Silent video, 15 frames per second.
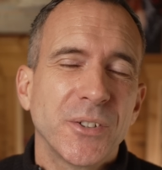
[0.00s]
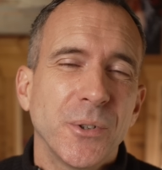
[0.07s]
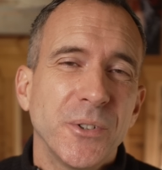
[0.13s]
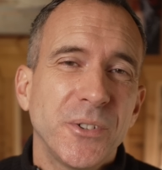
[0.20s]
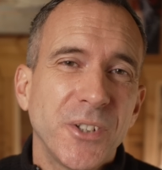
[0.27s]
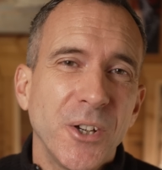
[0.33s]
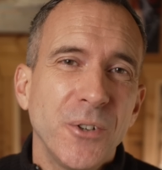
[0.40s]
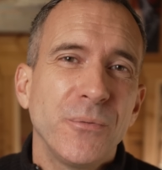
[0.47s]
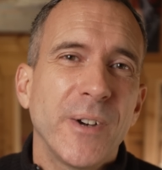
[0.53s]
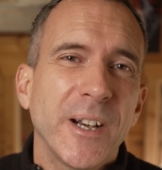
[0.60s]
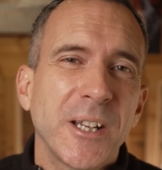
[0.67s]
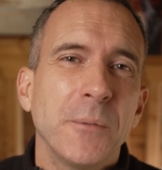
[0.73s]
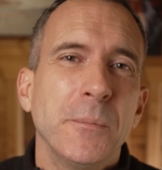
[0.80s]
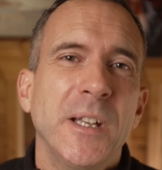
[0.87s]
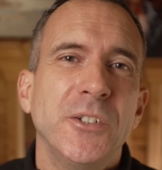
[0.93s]
so I don't
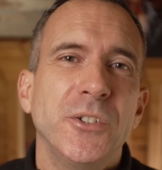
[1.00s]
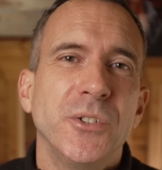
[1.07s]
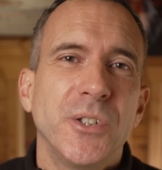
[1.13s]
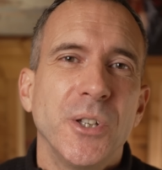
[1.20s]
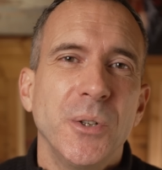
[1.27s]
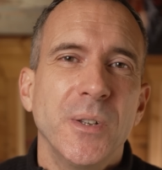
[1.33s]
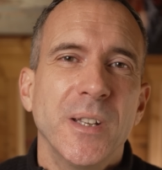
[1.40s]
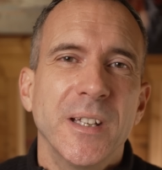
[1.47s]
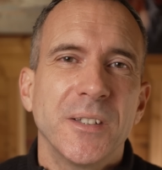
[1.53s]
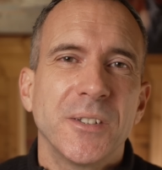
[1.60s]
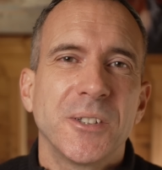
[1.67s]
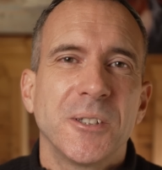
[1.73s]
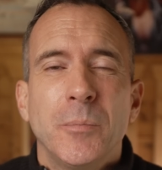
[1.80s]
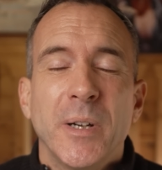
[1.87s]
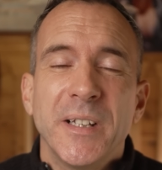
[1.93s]
recommend you do
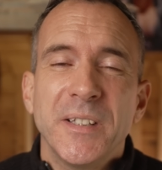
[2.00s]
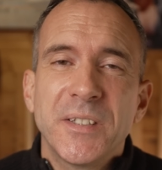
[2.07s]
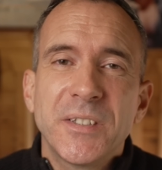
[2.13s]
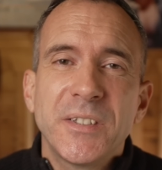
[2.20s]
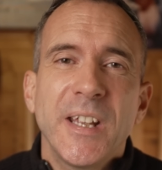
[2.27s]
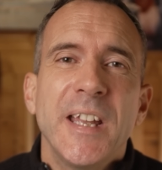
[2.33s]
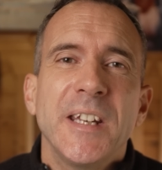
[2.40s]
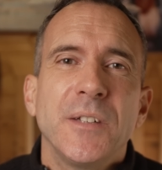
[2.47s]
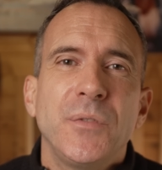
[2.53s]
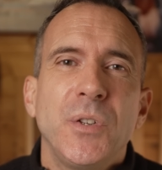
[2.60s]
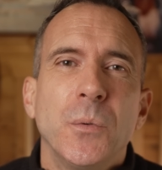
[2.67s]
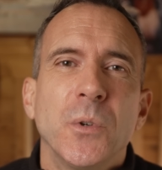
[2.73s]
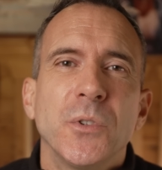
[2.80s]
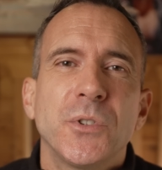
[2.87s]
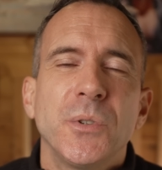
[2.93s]
this. But instead, if
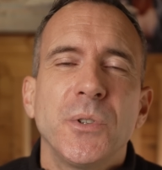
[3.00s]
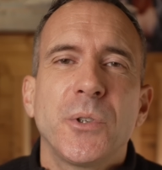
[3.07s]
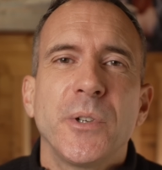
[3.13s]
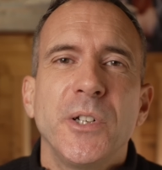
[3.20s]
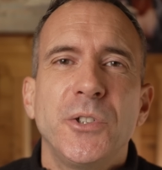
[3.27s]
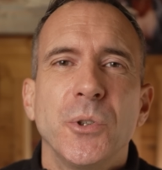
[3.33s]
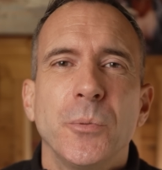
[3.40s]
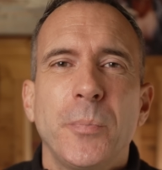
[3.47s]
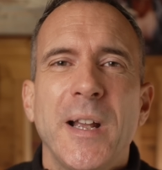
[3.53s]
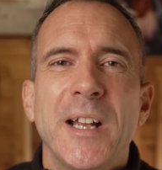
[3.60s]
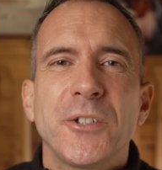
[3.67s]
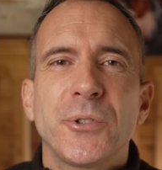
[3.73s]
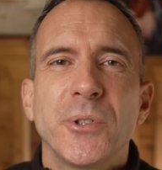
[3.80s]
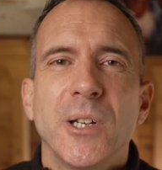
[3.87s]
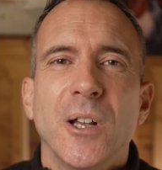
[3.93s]
you want to increase your
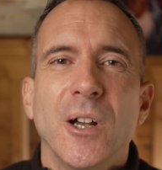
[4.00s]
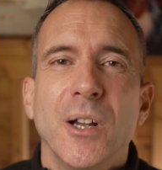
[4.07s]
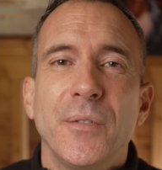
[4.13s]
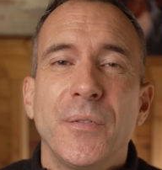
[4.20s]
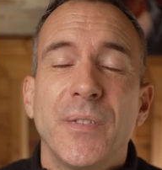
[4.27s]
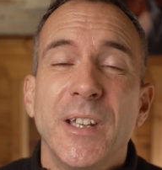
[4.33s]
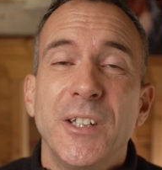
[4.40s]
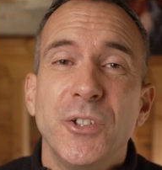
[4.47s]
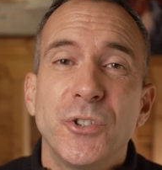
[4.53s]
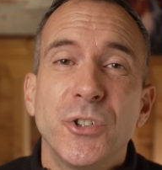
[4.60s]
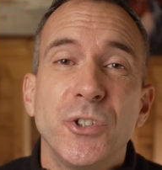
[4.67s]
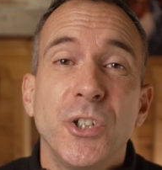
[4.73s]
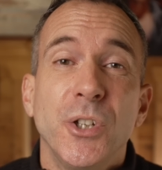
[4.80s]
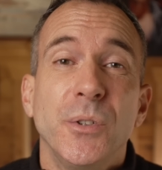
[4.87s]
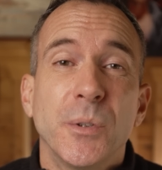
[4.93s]
battery life, then you
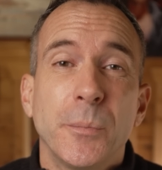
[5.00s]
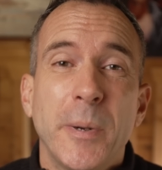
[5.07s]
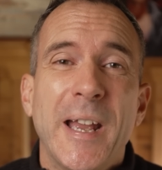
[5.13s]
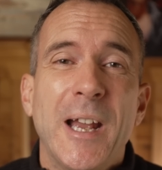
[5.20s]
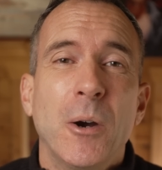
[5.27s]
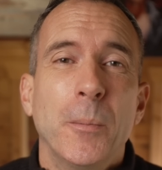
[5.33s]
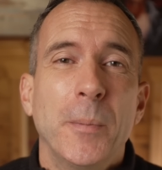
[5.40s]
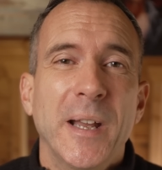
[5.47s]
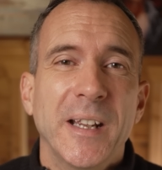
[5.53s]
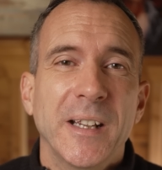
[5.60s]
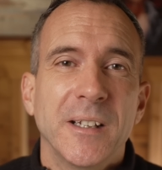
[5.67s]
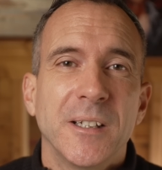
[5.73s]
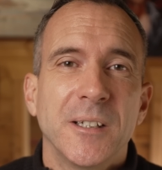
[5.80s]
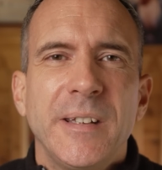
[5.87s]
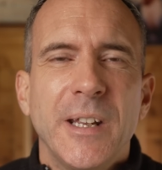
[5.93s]
should use a power
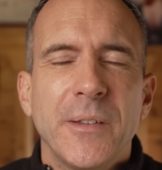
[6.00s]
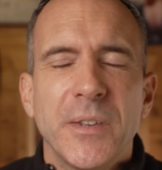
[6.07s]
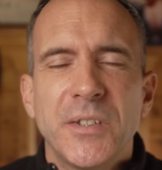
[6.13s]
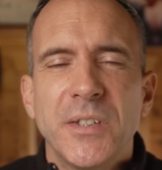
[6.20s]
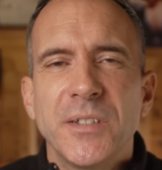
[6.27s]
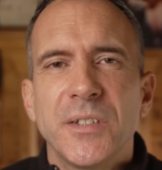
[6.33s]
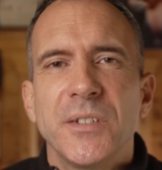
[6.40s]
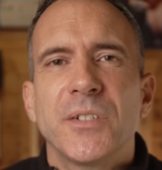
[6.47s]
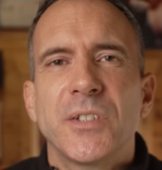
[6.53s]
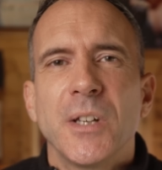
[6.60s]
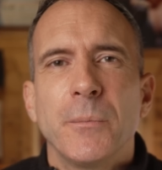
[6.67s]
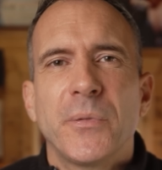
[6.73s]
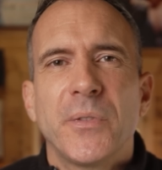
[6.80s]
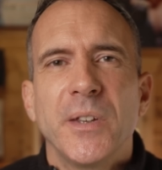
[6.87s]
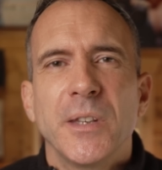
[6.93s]
bank. Now this isn't
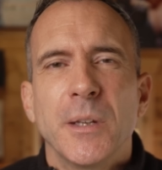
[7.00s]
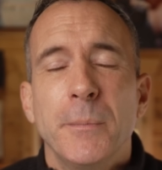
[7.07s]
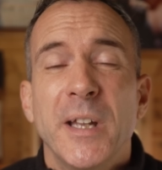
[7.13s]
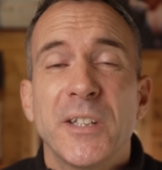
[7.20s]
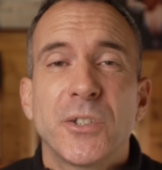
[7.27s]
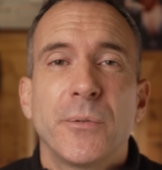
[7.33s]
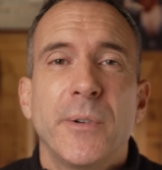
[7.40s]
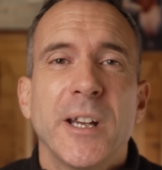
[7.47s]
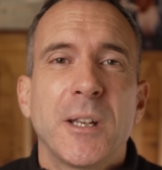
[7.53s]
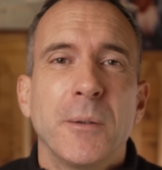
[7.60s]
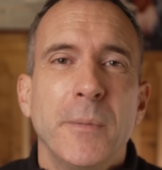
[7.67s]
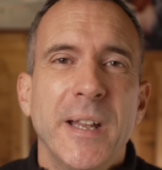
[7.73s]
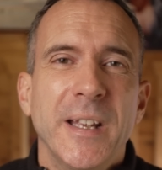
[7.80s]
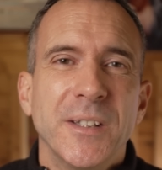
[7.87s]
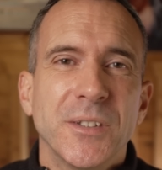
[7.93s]
something that Meta
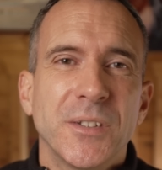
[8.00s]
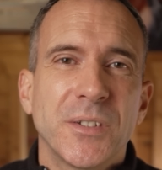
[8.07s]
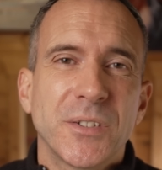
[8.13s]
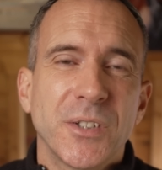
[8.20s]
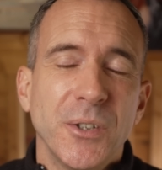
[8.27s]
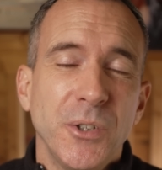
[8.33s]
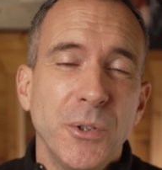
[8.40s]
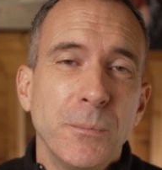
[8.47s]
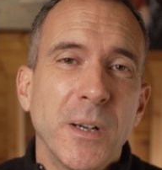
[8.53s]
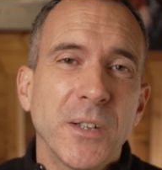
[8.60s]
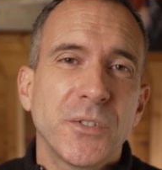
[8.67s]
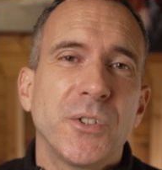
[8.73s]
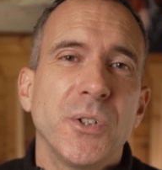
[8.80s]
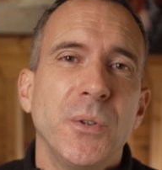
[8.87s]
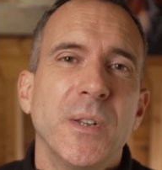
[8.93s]
recommends, so you
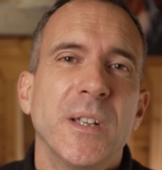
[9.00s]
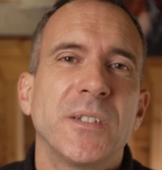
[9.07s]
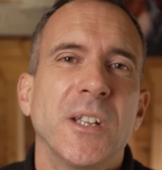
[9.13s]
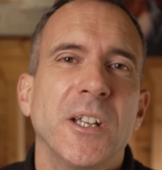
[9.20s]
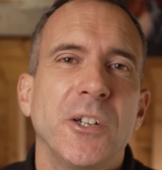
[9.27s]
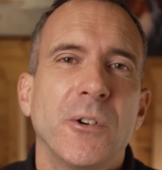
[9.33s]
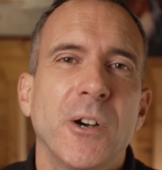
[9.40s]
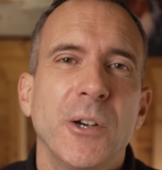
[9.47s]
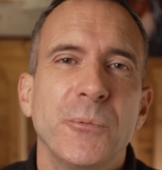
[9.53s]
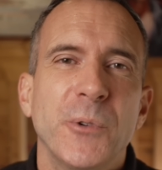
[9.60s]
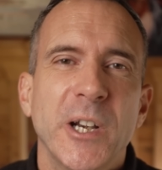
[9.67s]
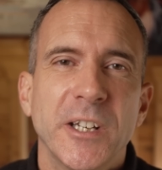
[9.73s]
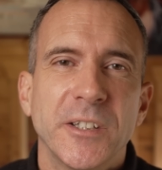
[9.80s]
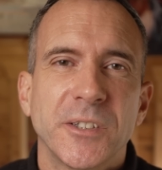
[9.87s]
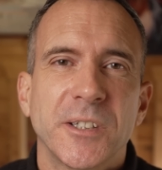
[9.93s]
must do this at your own
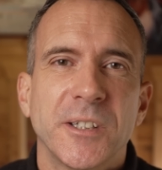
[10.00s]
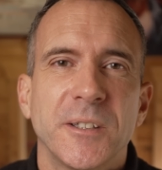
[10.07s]
risk.